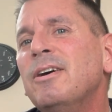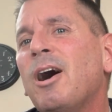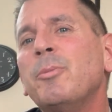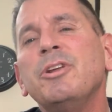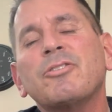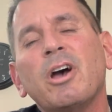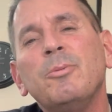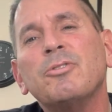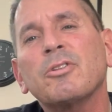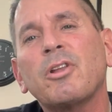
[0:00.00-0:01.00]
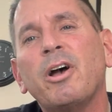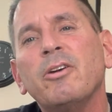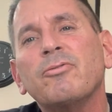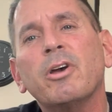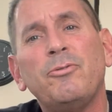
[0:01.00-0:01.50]
How many times in
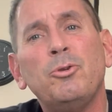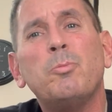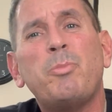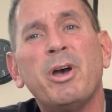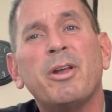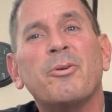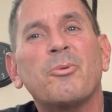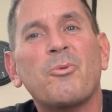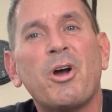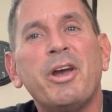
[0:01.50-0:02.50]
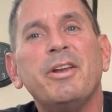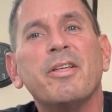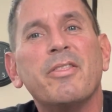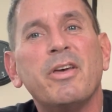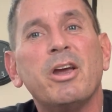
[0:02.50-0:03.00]
life have you been right
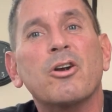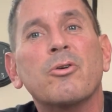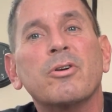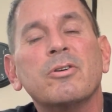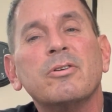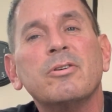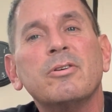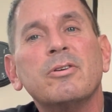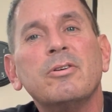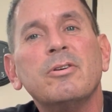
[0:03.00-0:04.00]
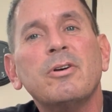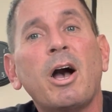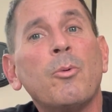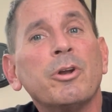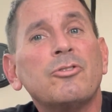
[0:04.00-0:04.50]
there?
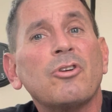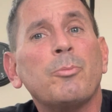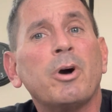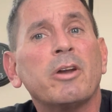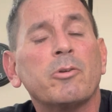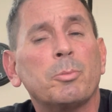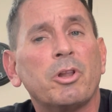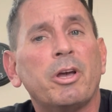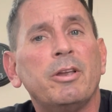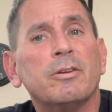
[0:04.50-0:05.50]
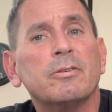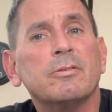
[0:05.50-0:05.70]
I want to jump out of a plane,